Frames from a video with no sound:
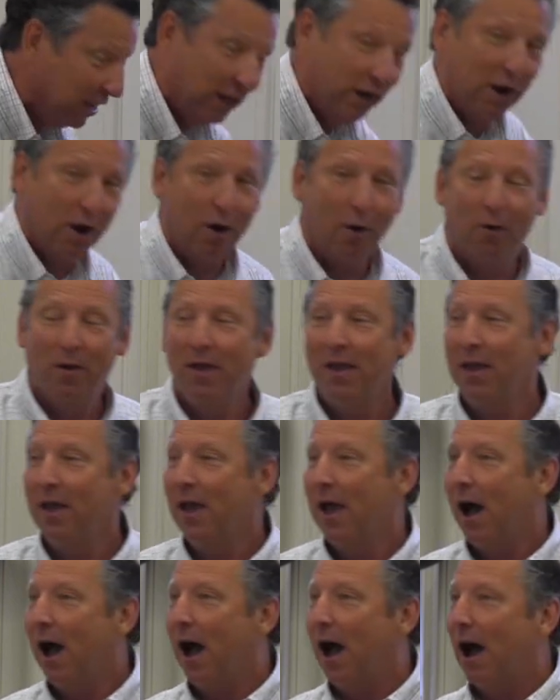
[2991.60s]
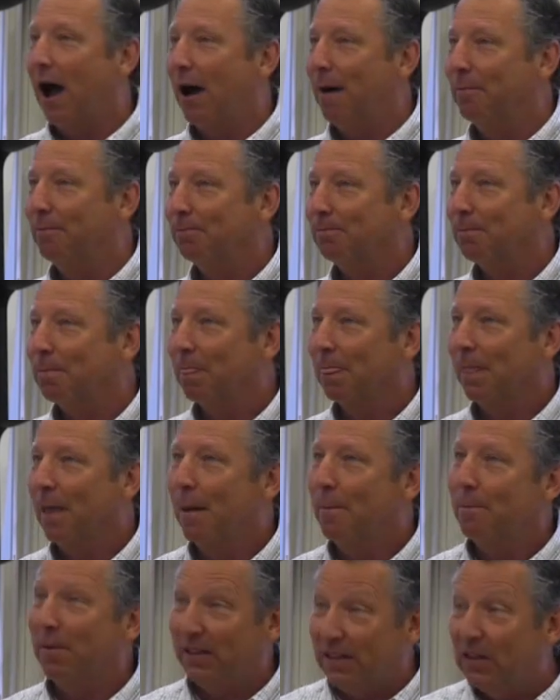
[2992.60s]
you know. Uh,
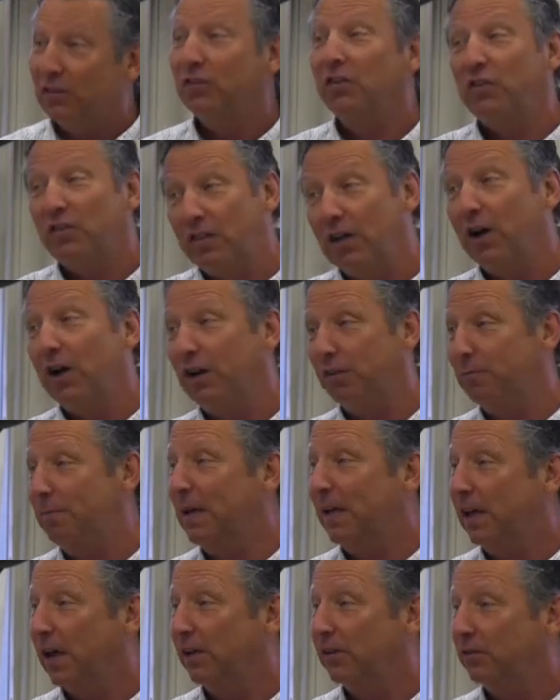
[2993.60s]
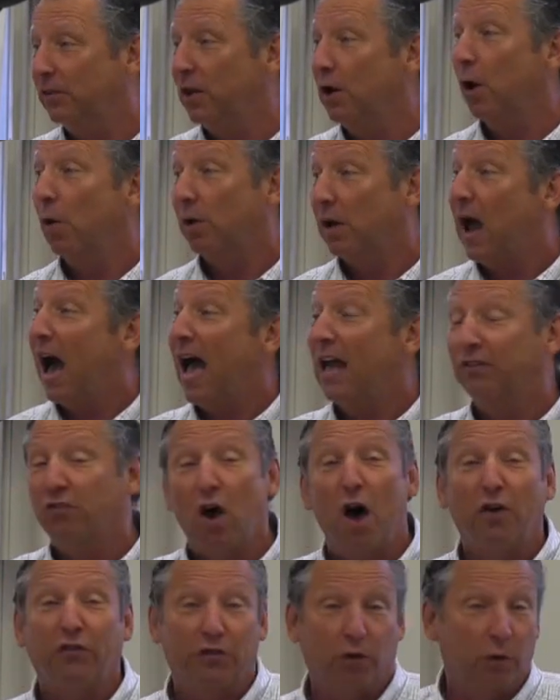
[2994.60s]
but this is serious because, you know, guys
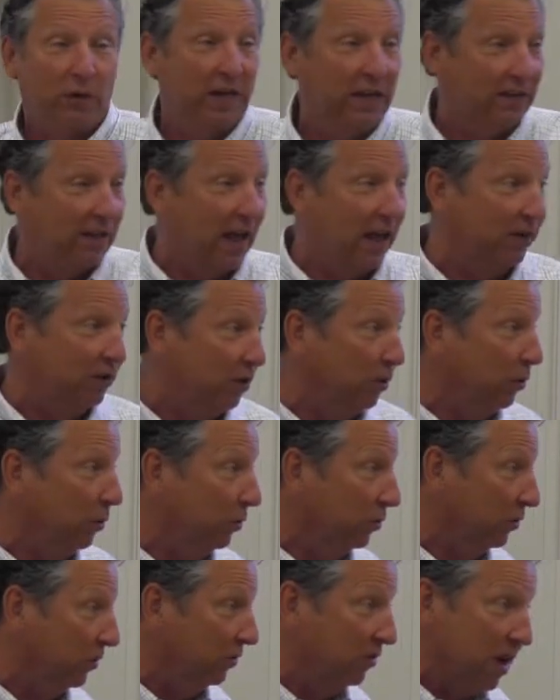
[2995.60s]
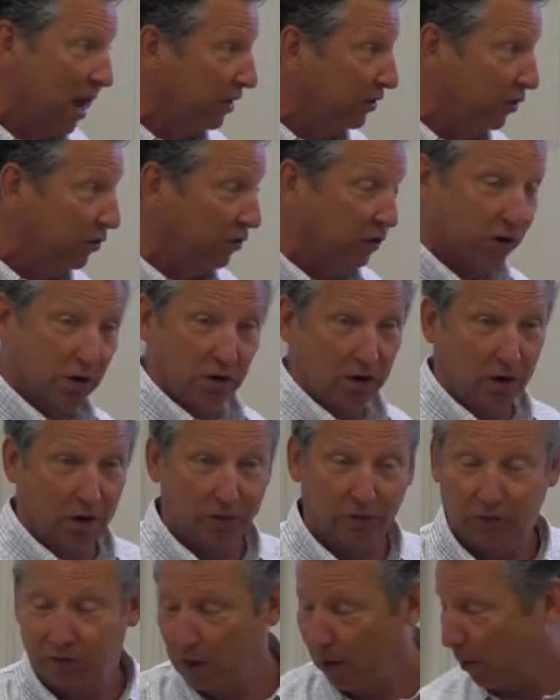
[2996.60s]
also get tattoos. It's not just the
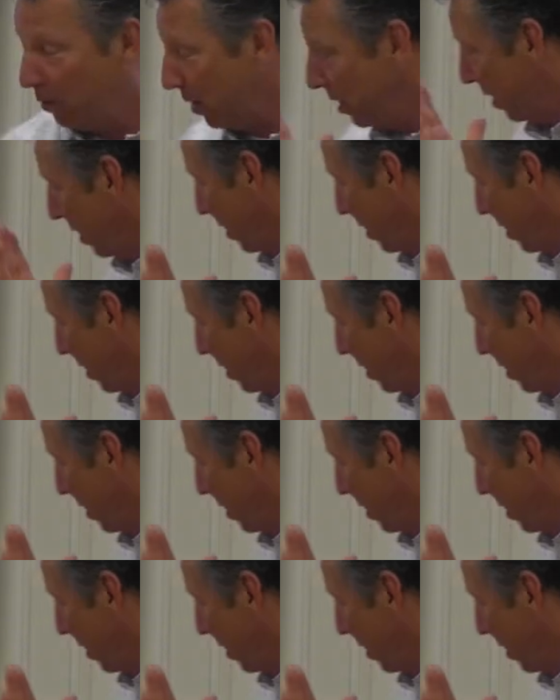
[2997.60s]
girls. So,